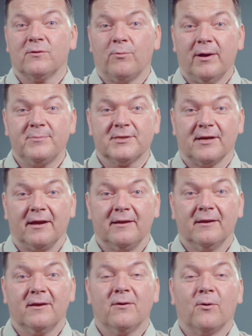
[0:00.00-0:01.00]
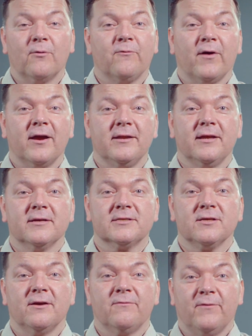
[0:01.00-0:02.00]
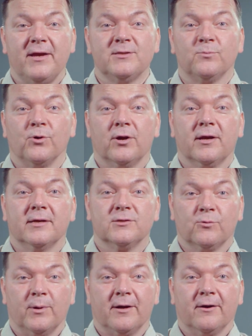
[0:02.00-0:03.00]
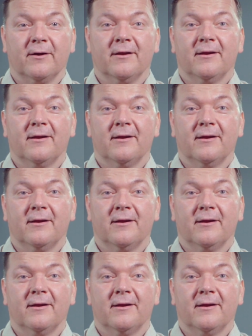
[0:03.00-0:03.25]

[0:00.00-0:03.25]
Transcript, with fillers: the website or finding us on Facebook and Twitter.